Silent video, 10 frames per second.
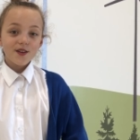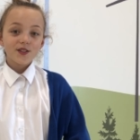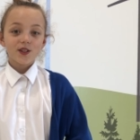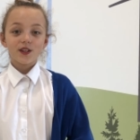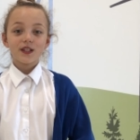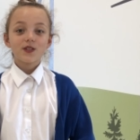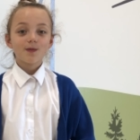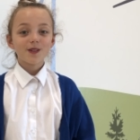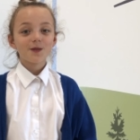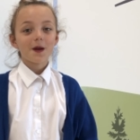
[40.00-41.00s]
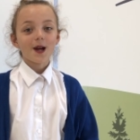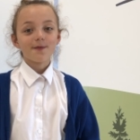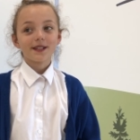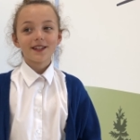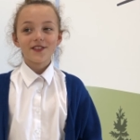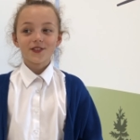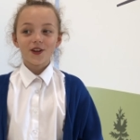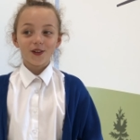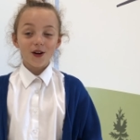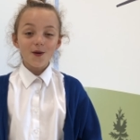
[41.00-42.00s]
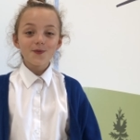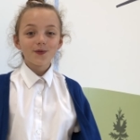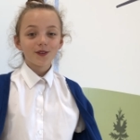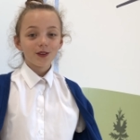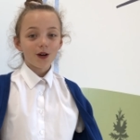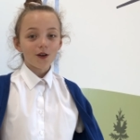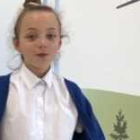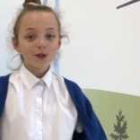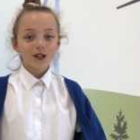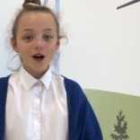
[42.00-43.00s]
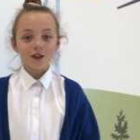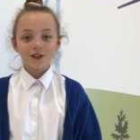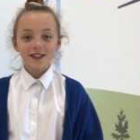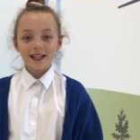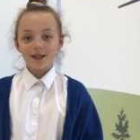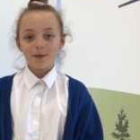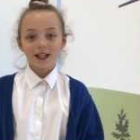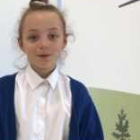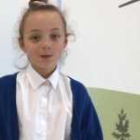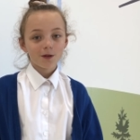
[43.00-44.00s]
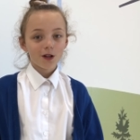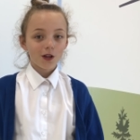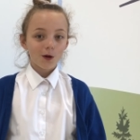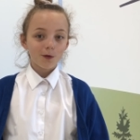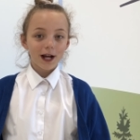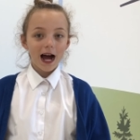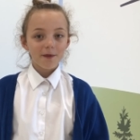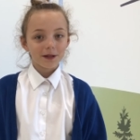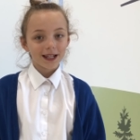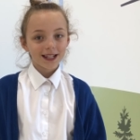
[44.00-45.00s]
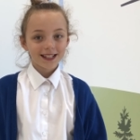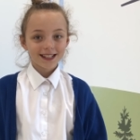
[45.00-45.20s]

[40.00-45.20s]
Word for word: new school is so much better because it's got a lot, lot of more colours and it makes people a lot more happy.